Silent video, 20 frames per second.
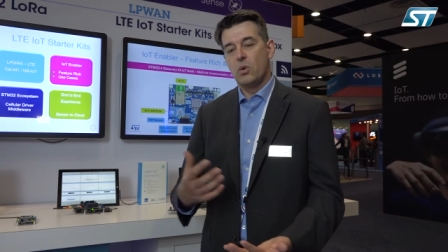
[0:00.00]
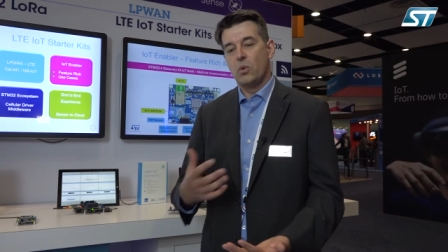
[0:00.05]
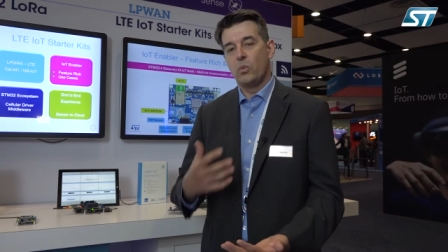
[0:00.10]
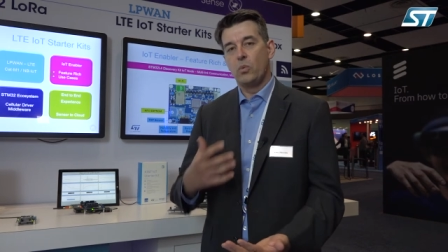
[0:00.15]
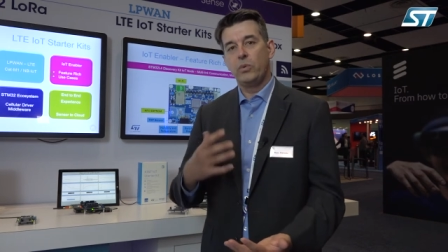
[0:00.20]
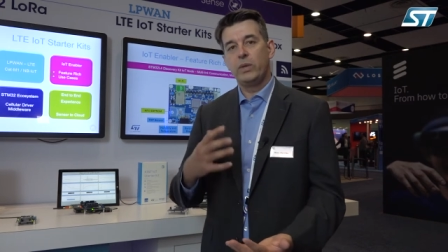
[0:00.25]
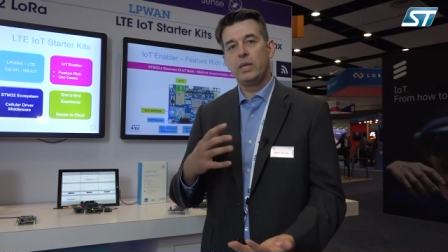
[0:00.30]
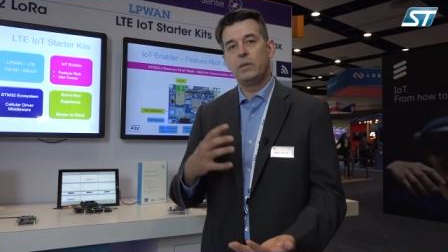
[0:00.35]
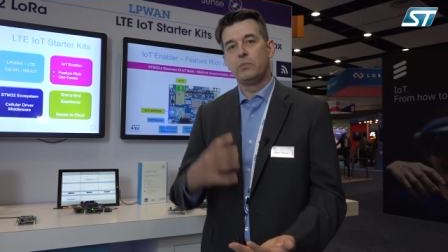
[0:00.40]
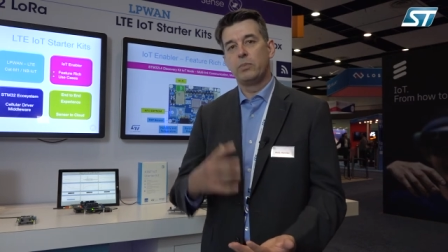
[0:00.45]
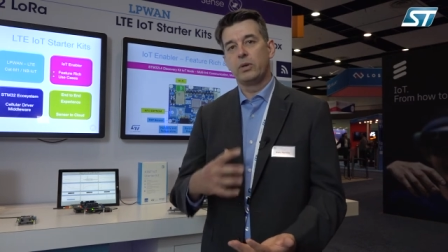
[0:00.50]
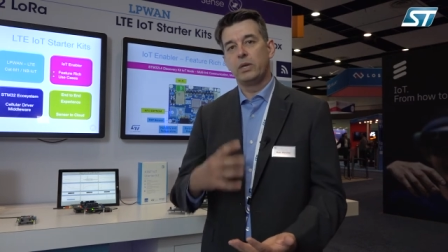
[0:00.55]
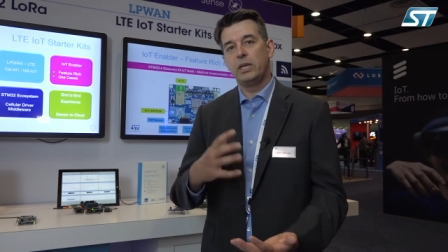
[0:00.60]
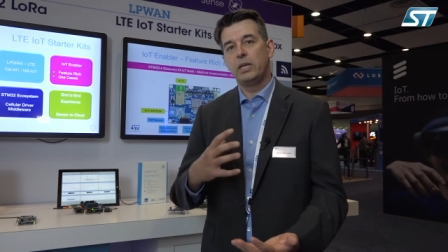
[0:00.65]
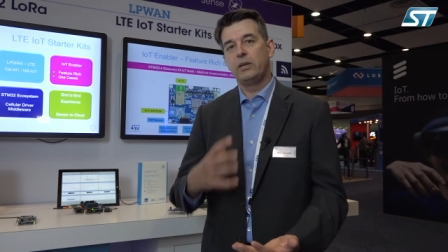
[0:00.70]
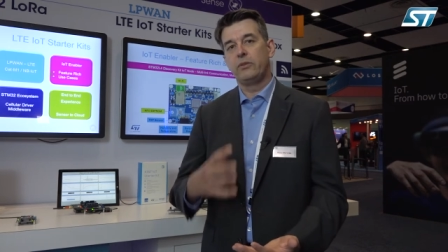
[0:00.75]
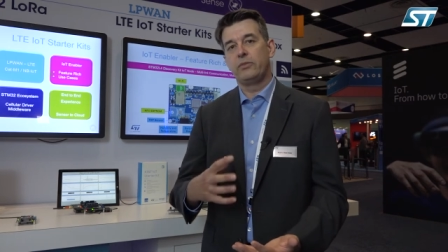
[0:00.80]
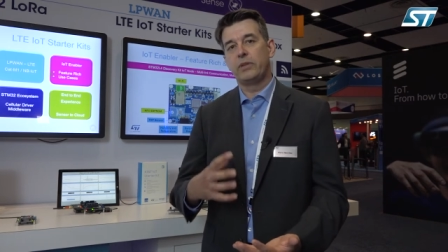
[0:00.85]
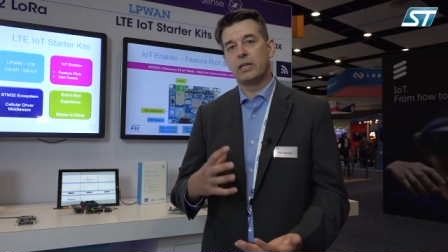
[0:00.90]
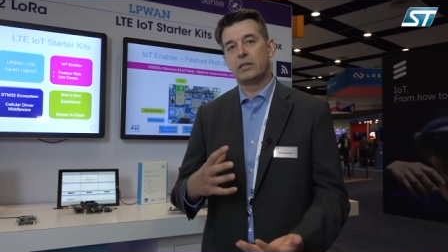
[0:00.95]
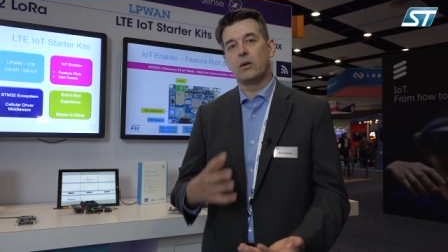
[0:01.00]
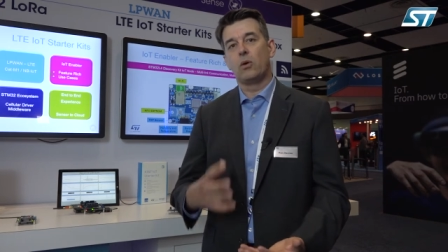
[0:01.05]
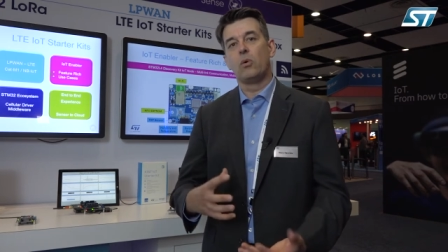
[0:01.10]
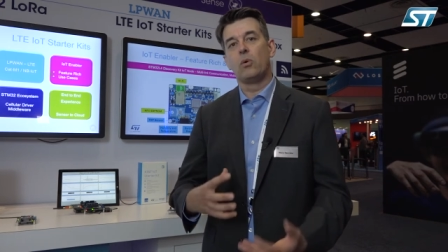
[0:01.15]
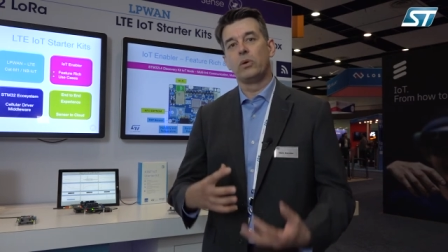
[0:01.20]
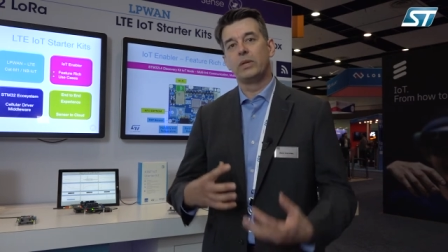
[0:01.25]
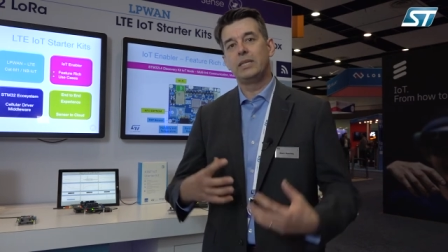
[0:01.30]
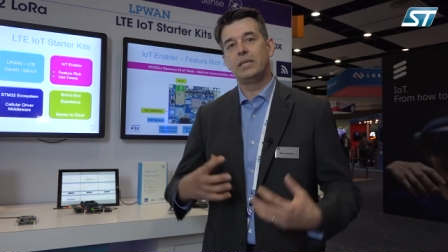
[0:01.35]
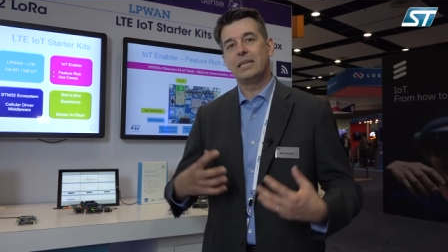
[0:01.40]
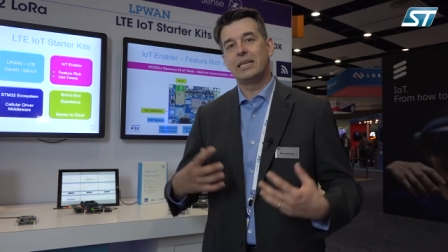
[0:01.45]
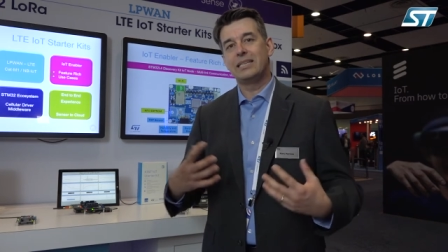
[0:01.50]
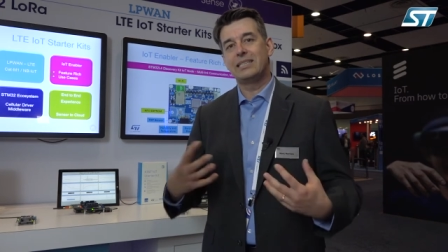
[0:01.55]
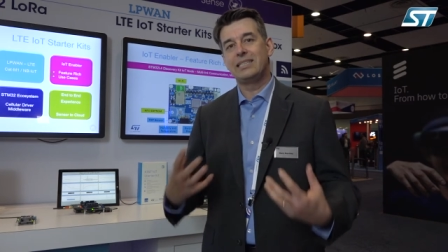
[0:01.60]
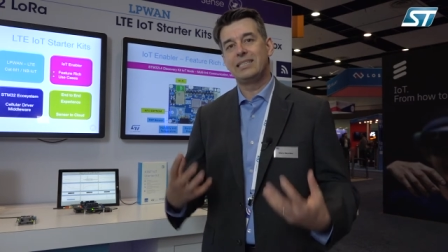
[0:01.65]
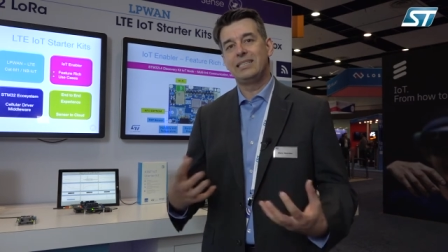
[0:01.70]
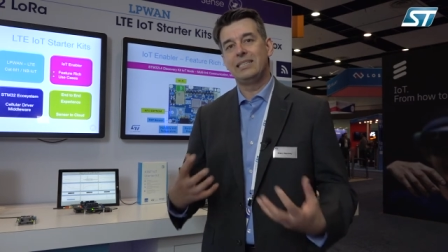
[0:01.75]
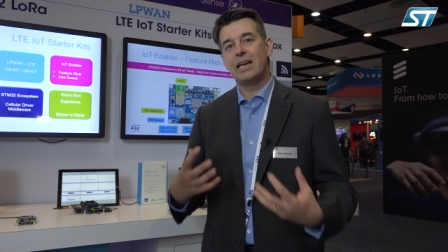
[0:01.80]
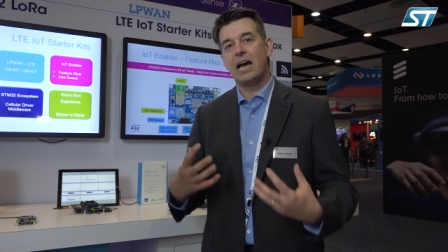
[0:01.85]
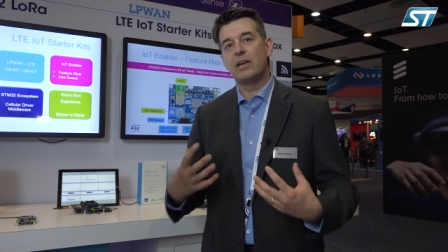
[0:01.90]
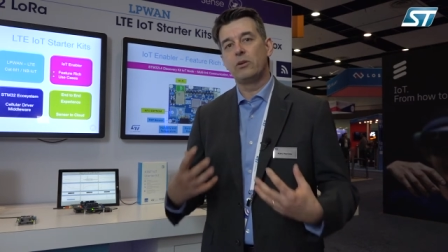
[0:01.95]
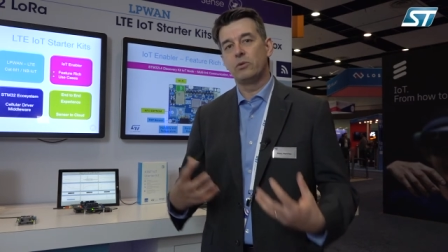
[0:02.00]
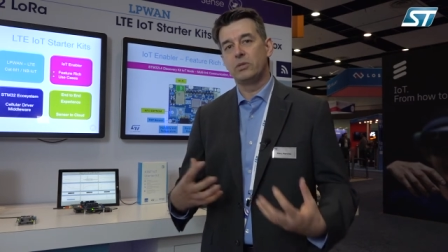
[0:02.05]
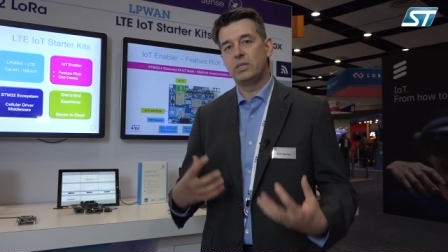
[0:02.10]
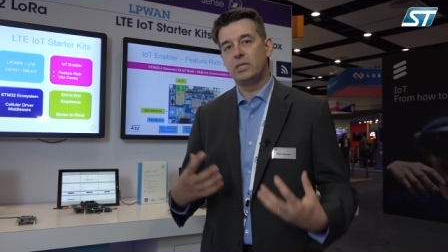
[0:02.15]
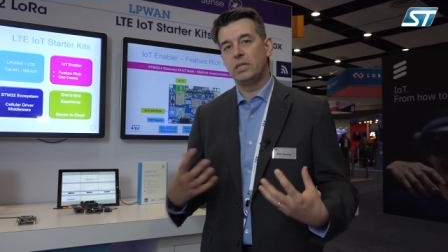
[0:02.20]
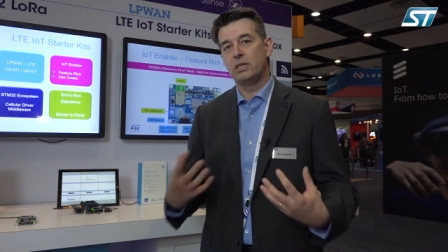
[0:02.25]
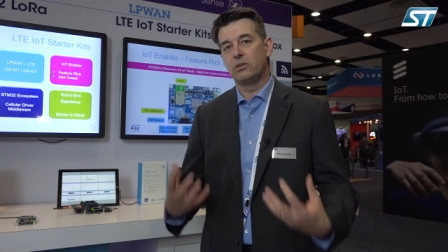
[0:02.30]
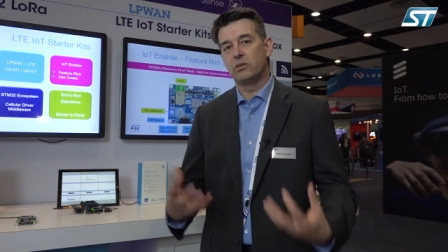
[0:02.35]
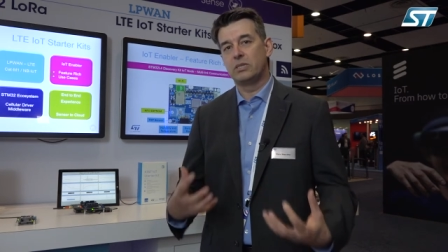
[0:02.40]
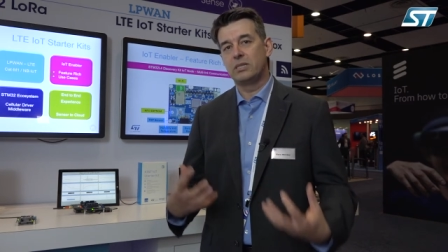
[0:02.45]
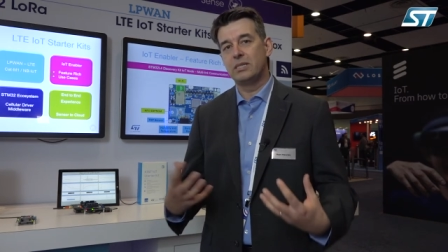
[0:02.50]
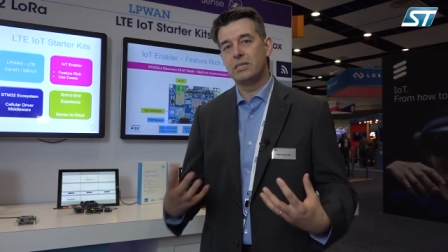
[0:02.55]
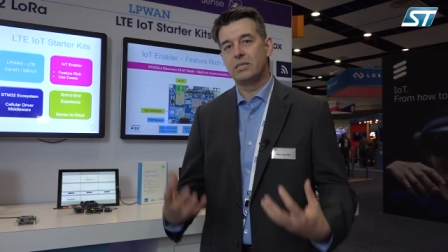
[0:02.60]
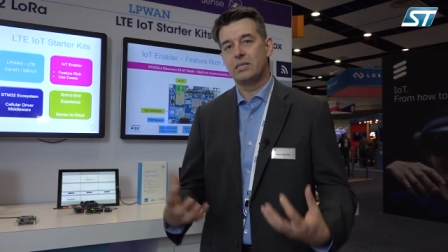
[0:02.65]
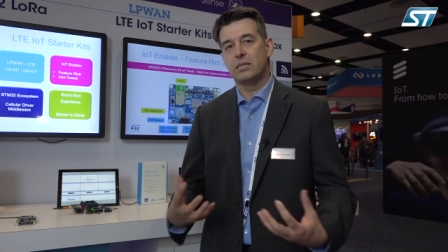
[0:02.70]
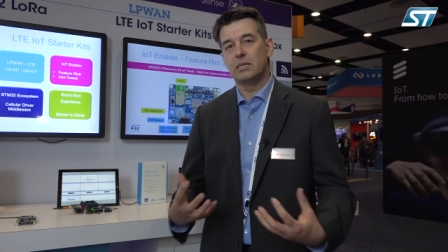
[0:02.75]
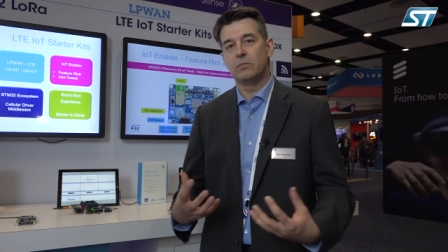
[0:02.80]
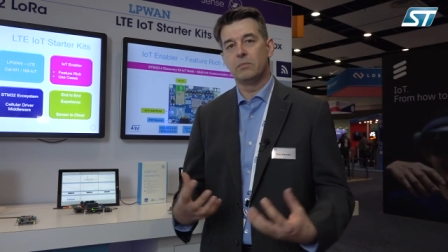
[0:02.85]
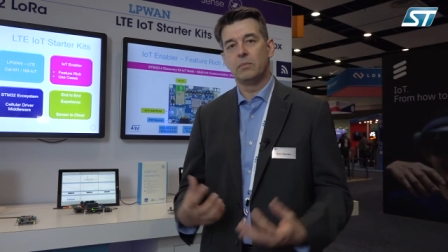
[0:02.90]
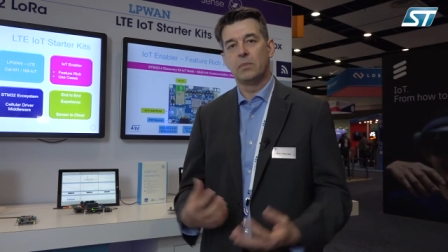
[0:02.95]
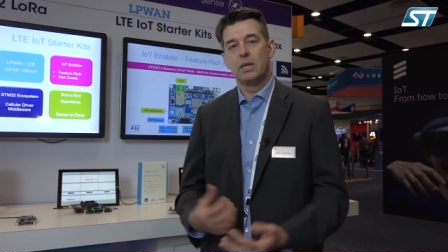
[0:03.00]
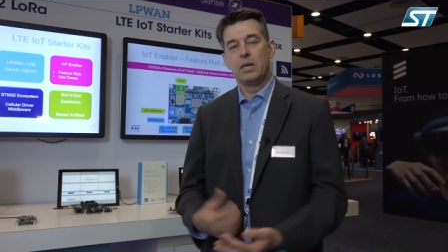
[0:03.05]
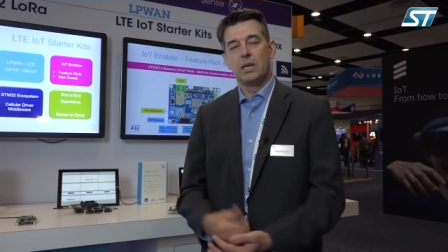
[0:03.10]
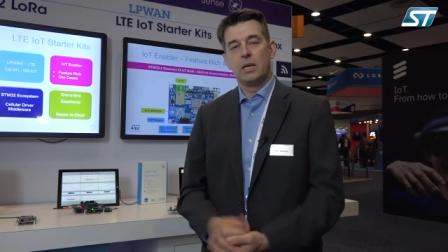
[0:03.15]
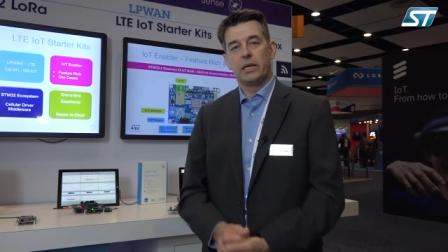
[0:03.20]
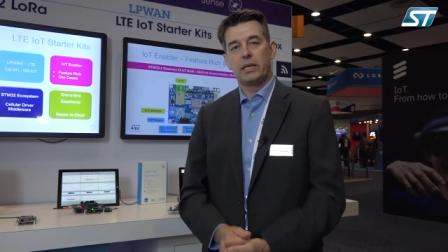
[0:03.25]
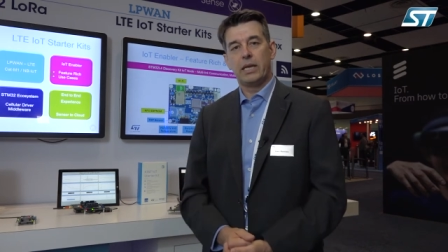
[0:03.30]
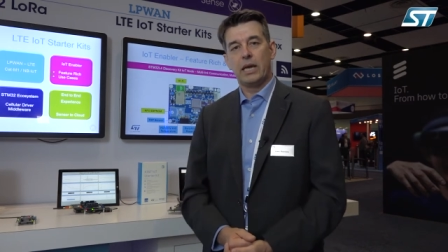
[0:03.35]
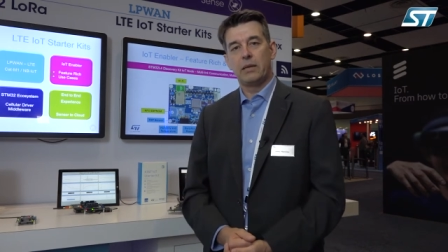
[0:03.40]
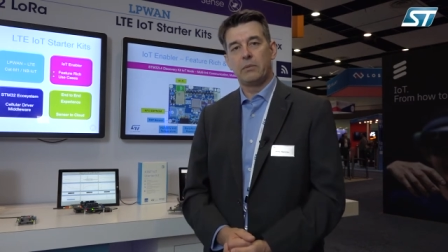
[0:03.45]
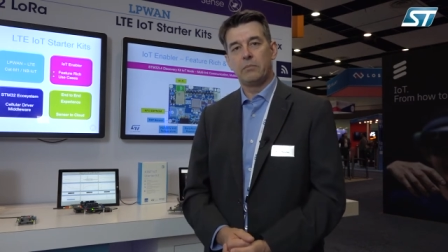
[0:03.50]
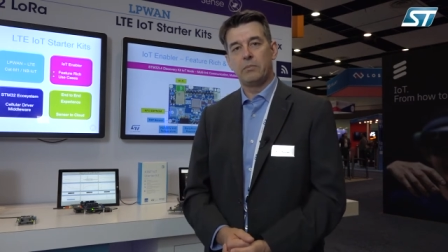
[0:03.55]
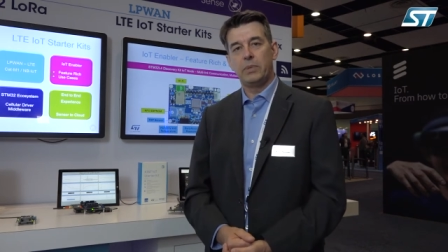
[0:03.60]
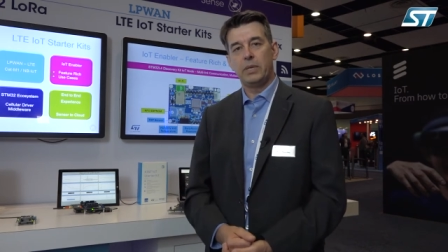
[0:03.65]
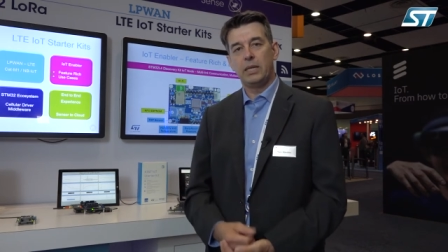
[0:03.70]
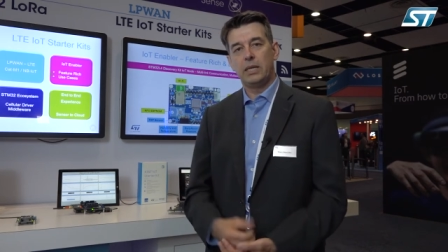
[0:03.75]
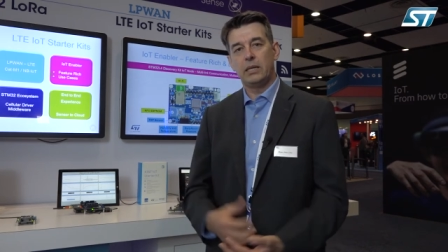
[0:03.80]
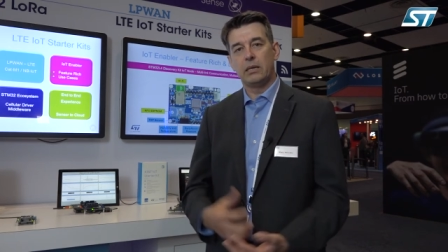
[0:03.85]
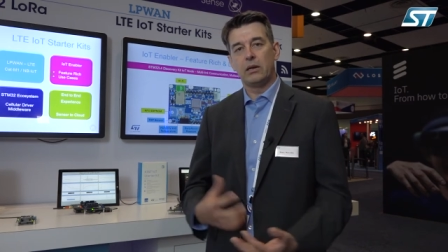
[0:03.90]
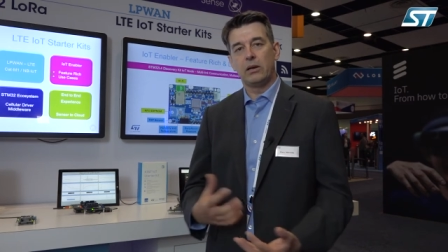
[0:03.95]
we believe that all the ST IoT ecosystem can be